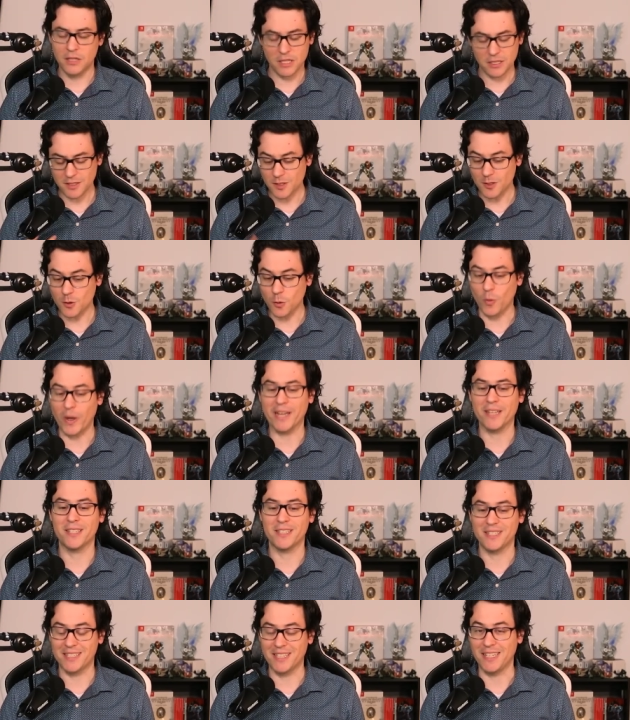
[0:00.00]
this is the
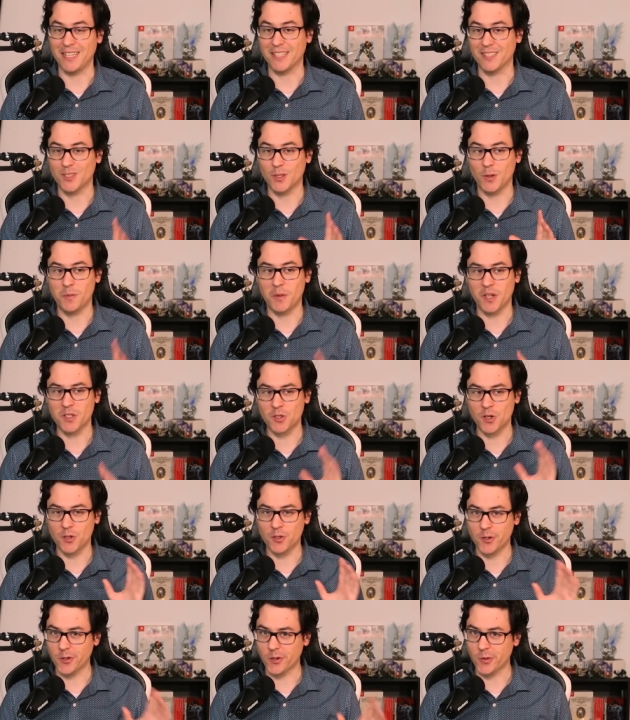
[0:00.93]
wildest thing. So in
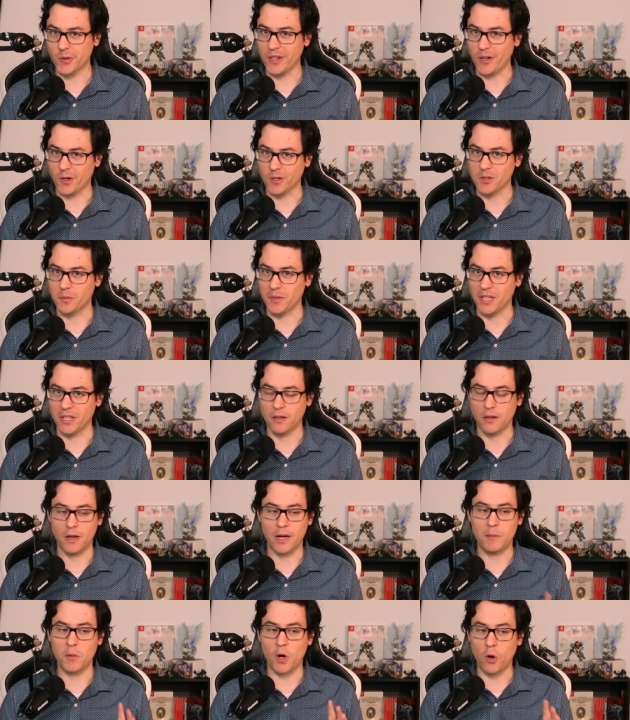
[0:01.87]
Monster Hunter three Ultimate,
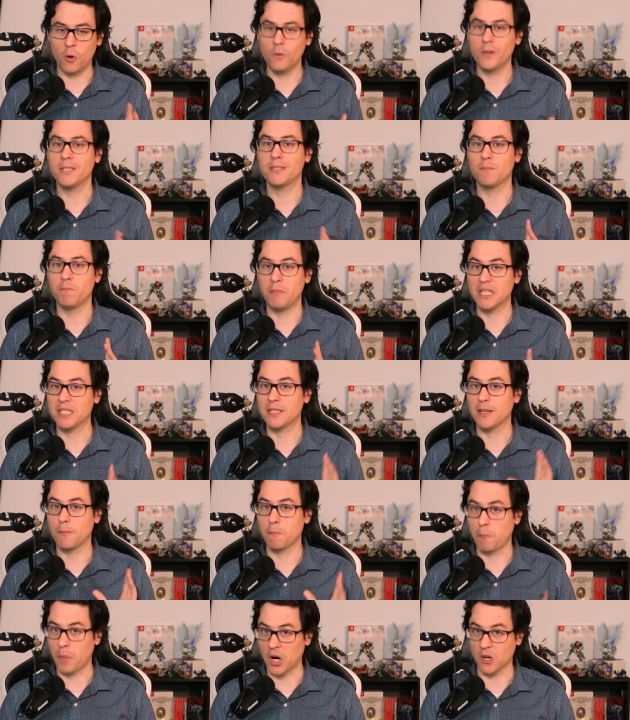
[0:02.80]
I'm always
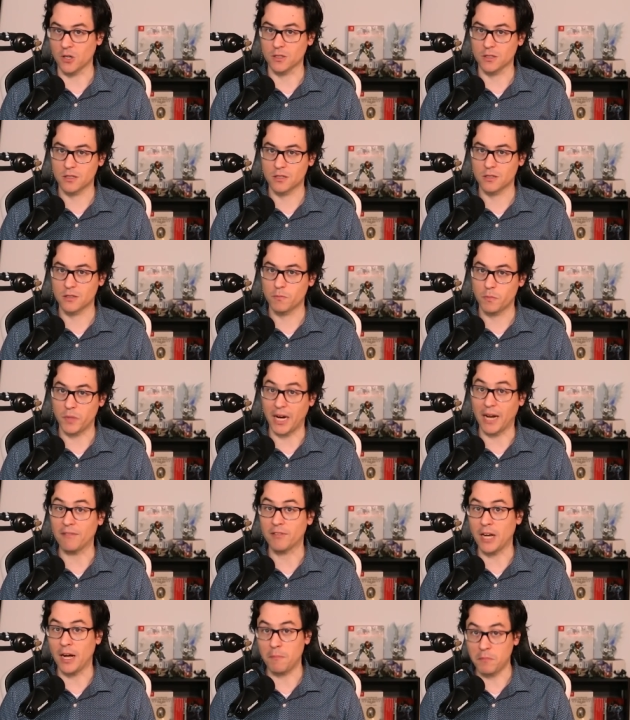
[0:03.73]
missing parts, but
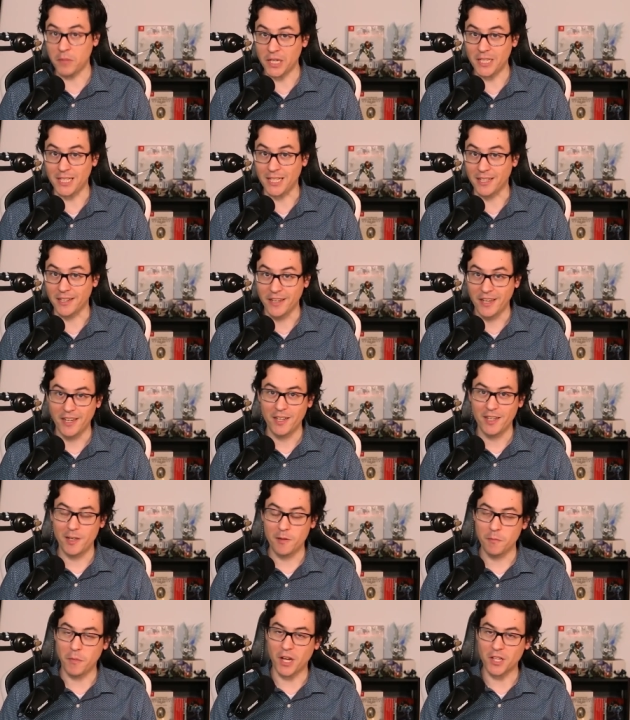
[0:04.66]
I've got money.
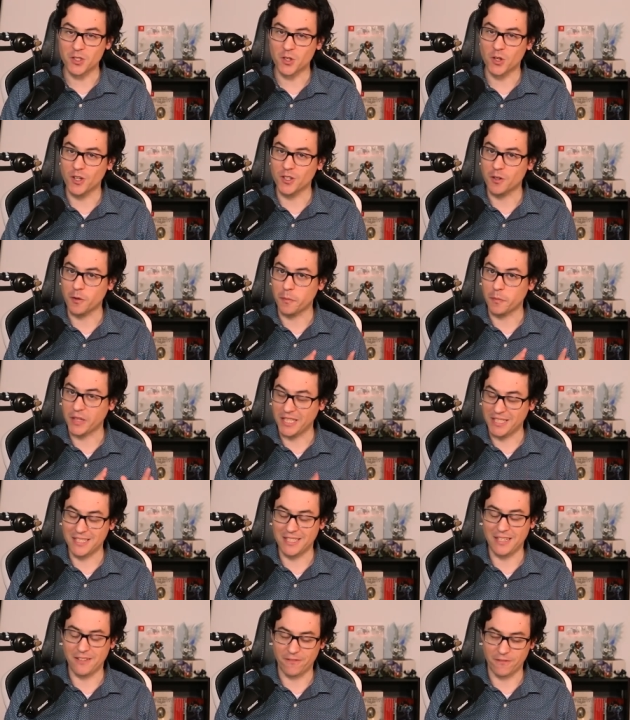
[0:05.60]
In Monster Hunter
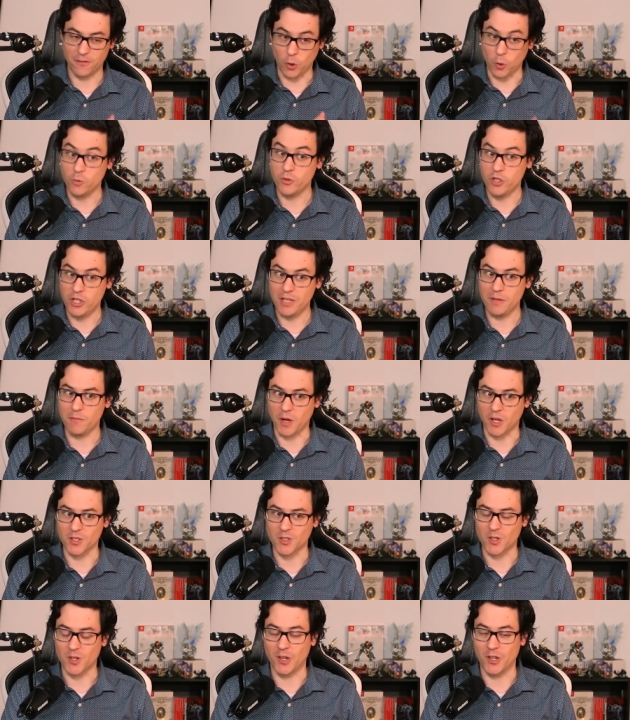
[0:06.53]
PlayStation, O G
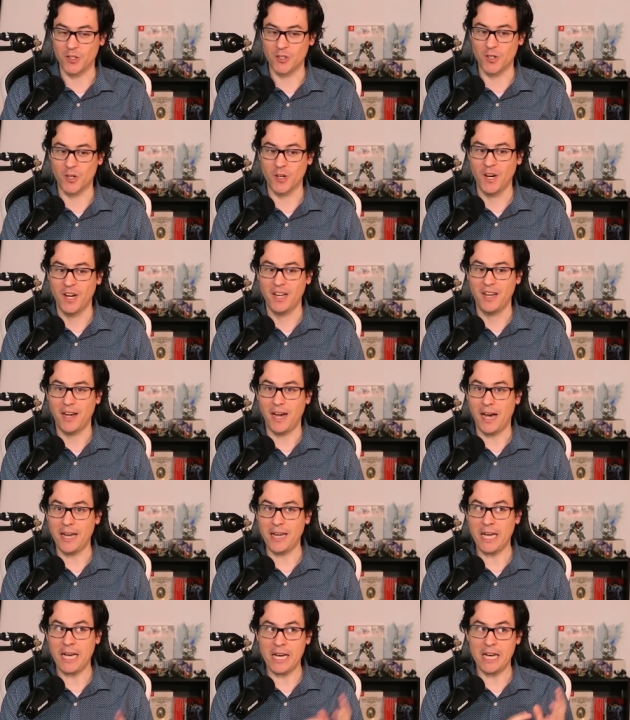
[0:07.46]
Monster Hunter,
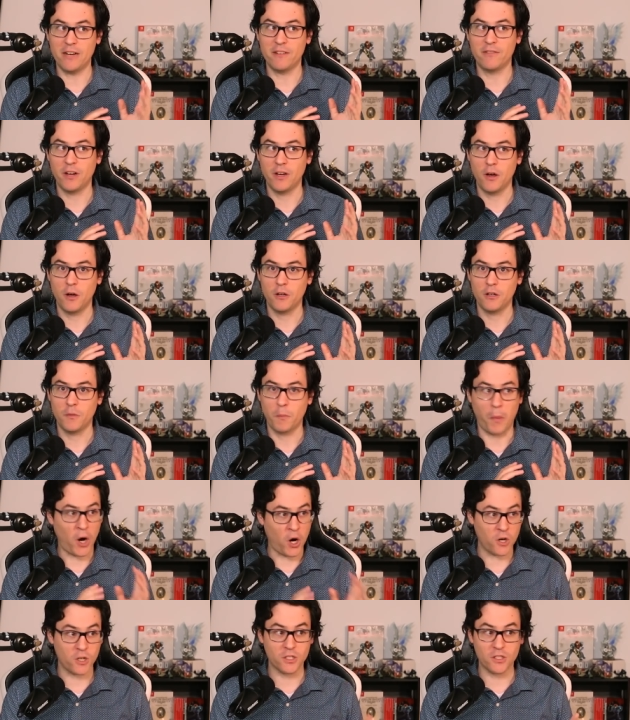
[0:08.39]
I have
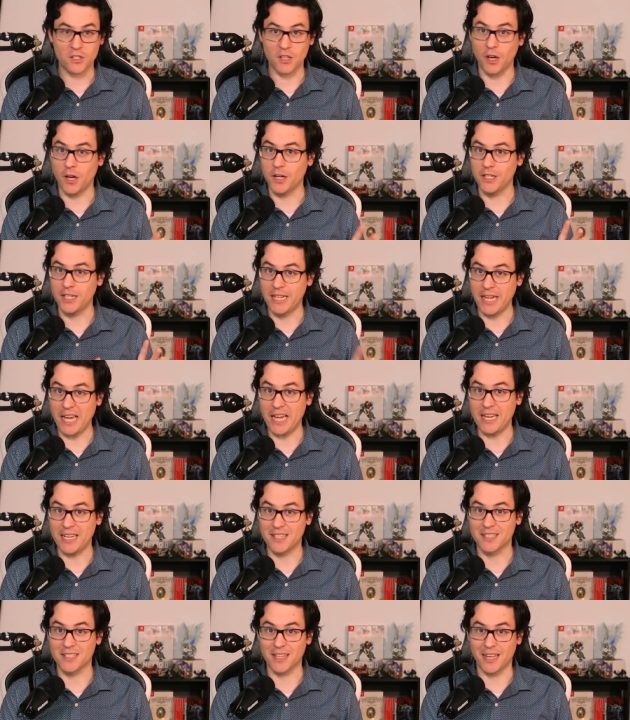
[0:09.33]
parts on
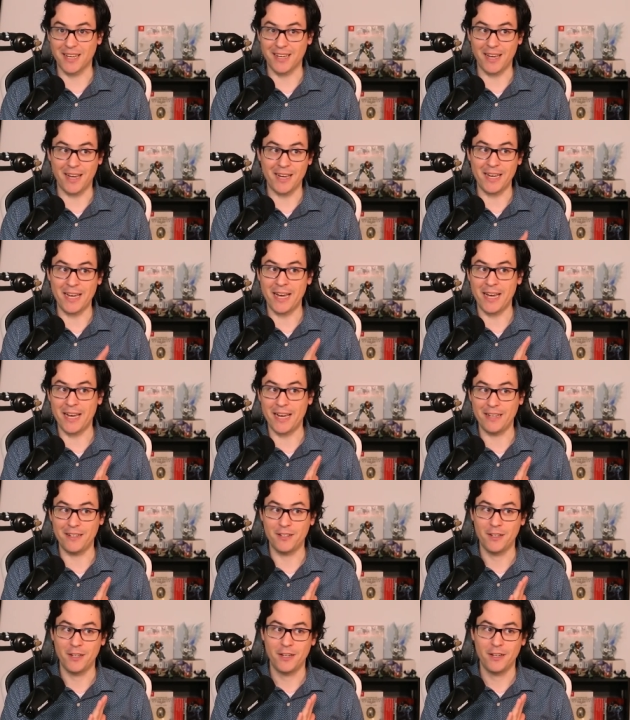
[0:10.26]
days. Like I
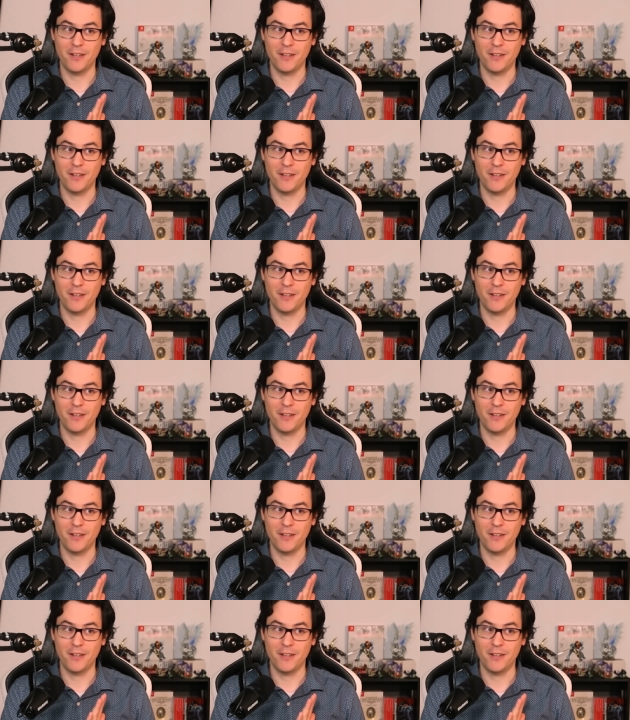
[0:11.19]
had